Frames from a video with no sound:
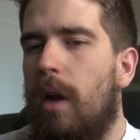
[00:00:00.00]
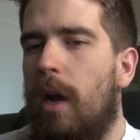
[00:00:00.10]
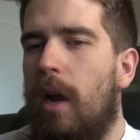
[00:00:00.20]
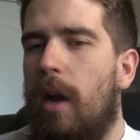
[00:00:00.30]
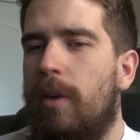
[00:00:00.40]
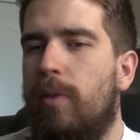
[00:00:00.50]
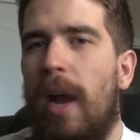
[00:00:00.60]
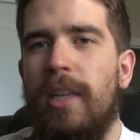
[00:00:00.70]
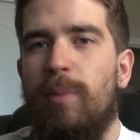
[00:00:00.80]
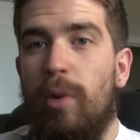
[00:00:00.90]
who
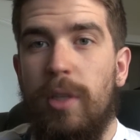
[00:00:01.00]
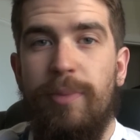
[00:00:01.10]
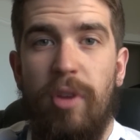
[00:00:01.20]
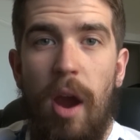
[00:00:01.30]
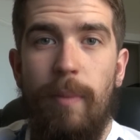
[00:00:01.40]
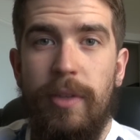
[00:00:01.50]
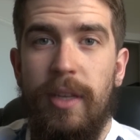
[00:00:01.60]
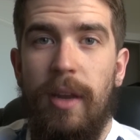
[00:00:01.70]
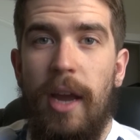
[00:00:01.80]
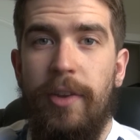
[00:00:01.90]
has more subscribers
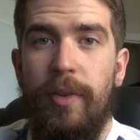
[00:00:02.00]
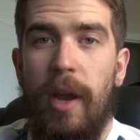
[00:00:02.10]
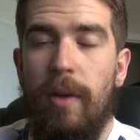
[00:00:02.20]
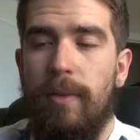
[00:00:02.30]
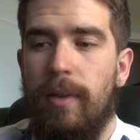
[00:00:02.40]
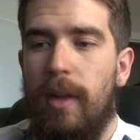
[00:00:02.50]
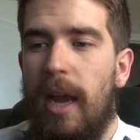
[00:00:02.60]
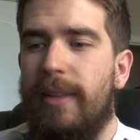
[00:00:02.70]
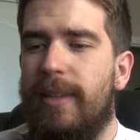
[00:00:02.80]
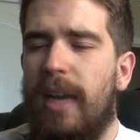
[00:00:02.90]
than I do now.
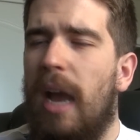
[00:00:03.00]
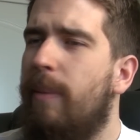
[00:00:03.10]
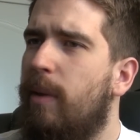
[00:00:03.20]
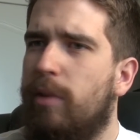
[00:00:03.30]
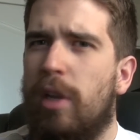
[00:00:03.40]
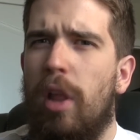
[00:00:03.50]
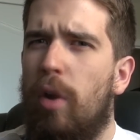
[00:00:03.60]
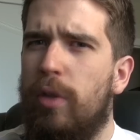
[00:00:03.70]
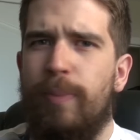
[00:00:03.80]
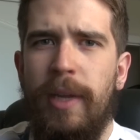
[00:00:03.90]
At the time, he was
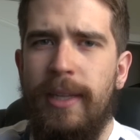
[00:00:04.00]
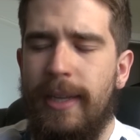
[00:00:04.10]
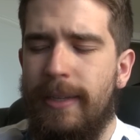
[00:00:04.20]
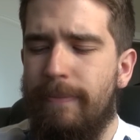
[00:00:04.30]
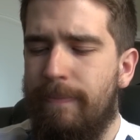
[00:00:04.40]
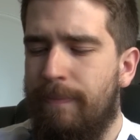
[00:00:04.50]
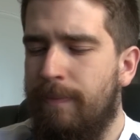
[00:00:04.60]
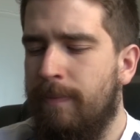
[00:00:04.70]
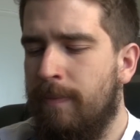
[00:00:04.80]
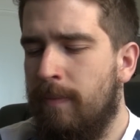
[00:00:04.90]
close, but he didn't.
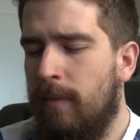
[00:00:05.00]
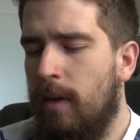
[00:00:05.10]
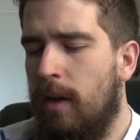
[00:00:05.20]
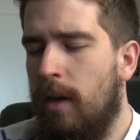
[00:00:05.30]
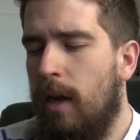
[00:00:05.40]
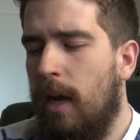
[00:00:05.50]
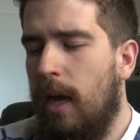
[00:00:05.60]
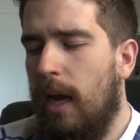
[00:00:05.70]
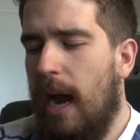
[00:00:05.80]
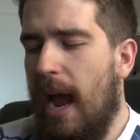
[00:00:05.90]

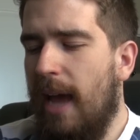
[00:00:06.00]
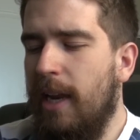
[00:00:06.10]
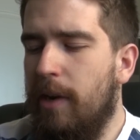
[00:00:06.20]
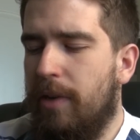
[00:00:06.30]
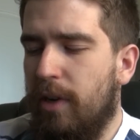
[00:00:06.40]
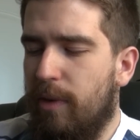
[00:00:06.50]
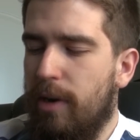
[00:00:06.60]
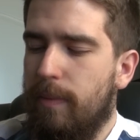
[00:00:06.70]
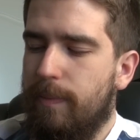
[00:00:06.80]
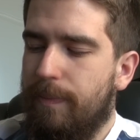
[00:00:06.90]
I had a
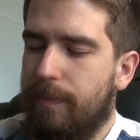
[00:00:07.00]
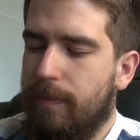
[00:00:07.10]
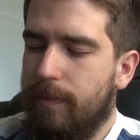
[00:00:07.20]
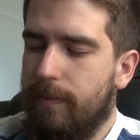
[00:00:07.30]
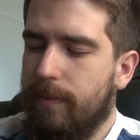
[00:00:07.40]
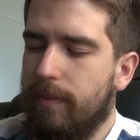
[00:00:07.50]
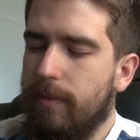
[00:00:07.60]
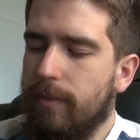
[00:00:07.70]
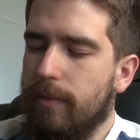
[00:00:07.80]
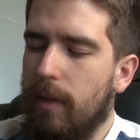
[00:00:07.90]
YouTuber
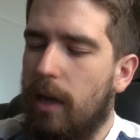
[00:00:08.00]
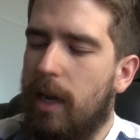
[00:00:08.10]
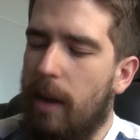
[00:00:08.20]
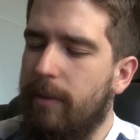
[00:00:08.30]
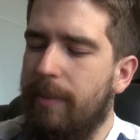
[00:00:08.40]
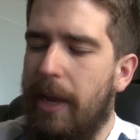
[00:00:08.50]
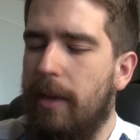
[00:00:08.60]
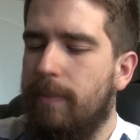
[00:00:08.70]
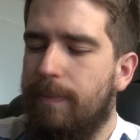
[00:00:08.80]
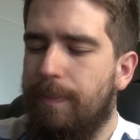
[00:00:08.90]
come to
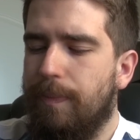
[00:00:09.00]
me,